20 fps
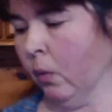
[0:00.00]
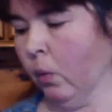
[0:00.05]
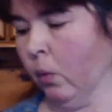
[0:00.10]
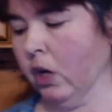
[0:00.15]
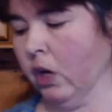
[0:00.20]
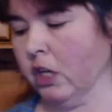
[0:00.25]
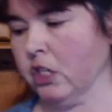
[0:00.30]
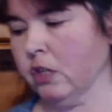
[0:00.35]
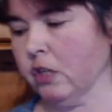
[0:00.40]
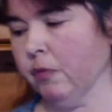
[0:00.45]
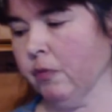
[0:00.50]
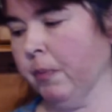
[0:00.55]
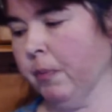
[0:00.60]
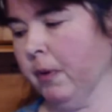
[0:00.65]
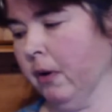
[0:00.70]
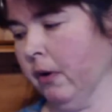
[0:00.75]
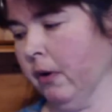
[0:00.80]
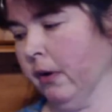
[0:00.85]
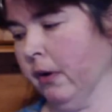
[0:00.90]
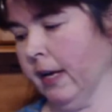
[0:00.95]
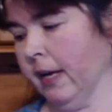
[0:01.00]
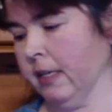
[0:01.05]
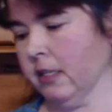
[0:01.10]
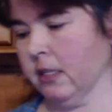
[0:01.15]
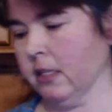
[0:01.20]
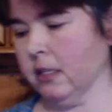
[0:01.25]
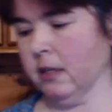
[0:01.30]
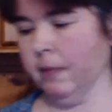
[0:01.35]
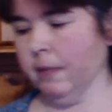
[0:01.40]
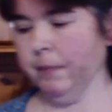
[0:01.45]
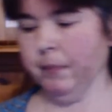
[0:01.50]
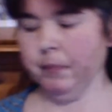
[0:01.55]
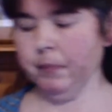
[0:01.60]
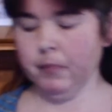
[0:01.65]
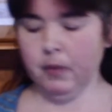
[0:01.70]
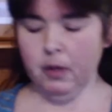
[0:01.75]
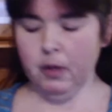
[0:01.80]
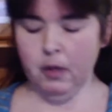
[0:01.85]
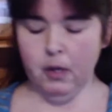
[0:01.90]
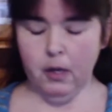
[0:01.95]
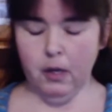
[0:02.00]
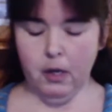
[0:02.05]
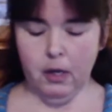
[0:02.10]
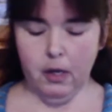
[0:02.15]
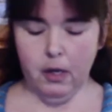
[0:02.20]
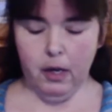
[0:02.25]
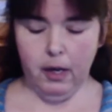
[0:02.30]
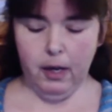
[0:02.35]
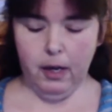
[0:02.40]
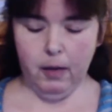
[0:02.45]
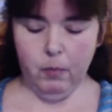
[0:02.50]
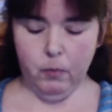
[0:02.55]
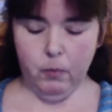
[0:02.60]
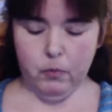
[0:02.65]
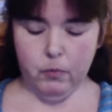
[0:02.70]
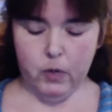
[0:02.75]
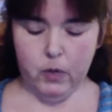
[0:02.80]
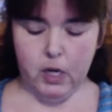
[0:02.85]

Works of progress. I'm